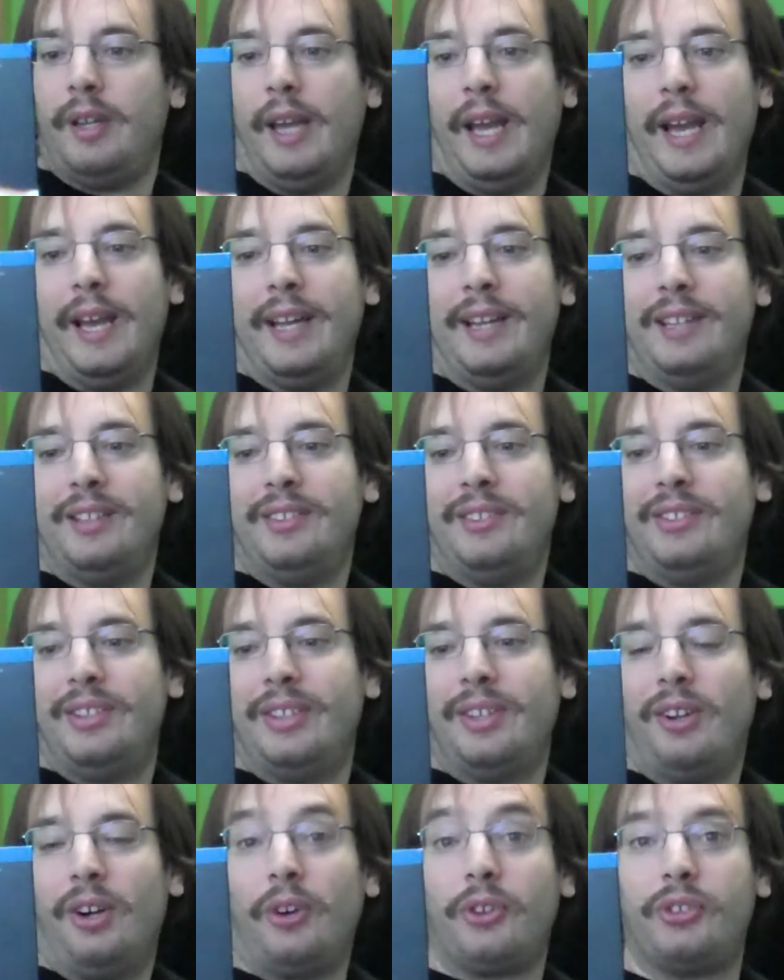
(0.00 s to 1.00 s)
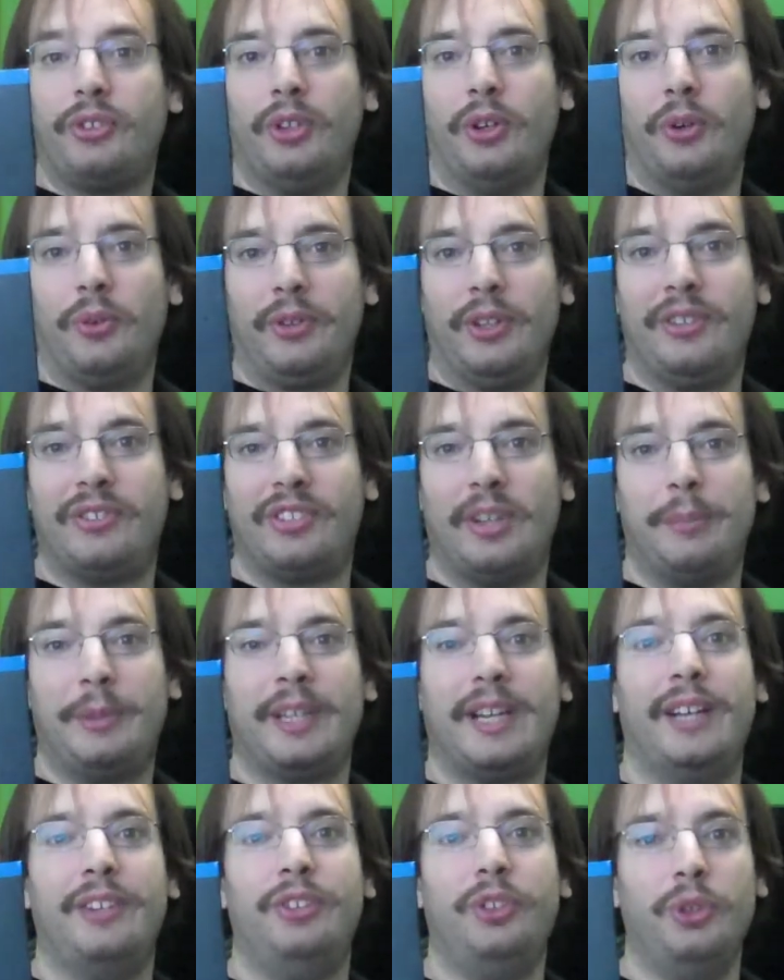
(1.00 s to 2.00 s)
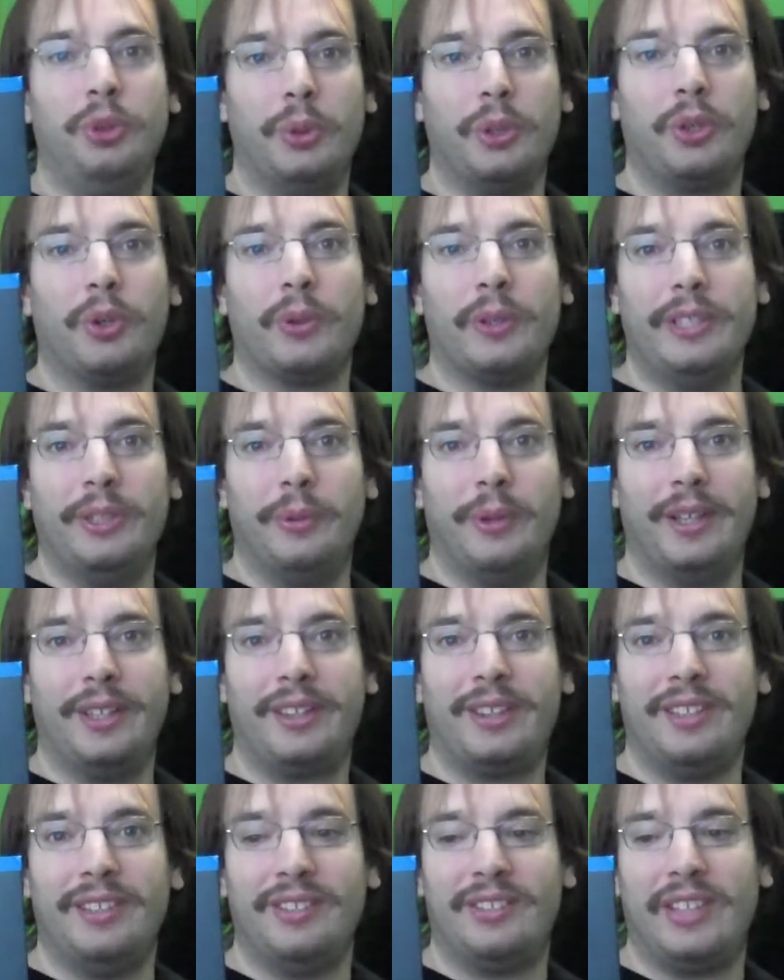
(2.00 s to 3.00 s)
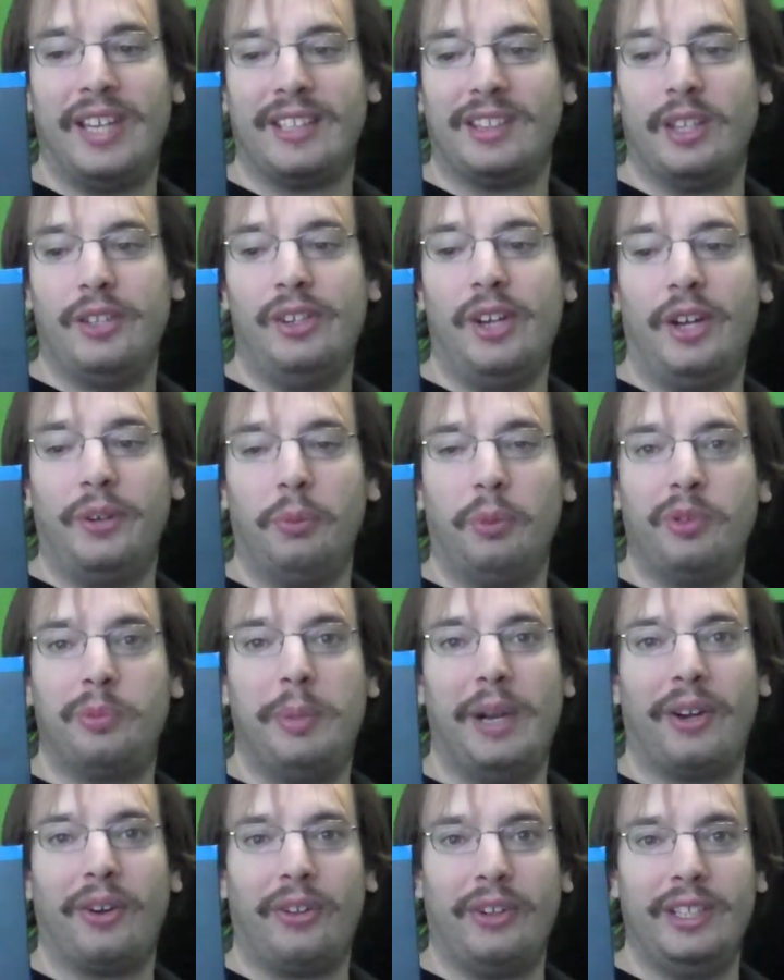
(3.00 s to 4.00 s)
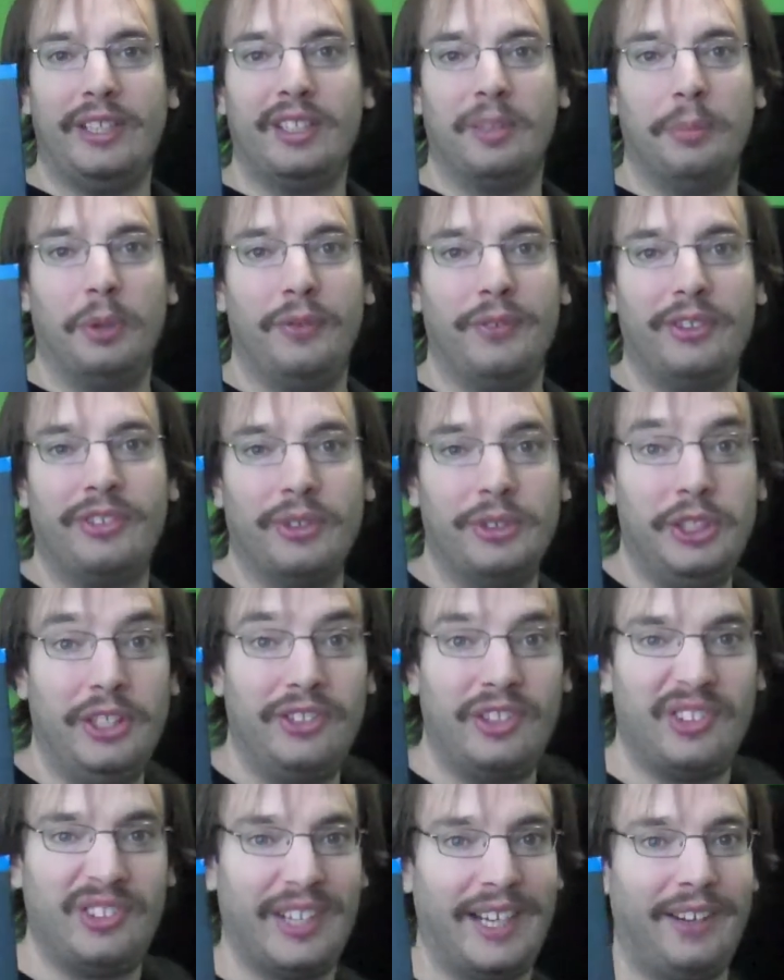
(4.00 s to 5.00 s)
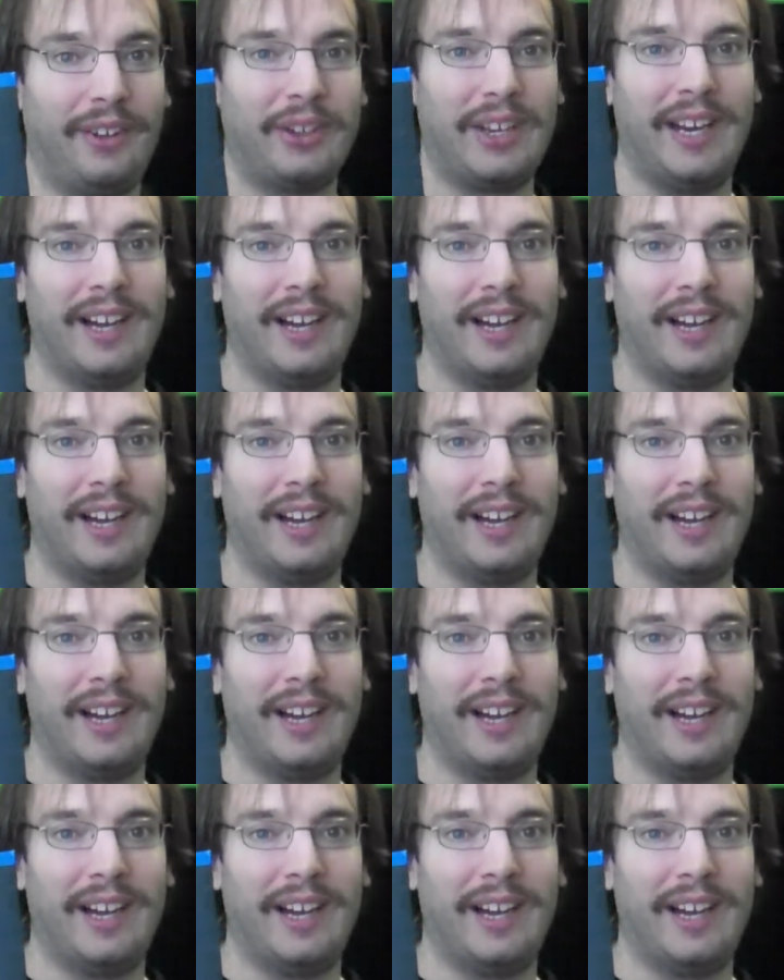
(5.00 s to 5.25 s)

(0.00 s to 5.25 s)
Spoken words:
And also, this is something I do agree with, is that the nun was barely in the movie. So she's the title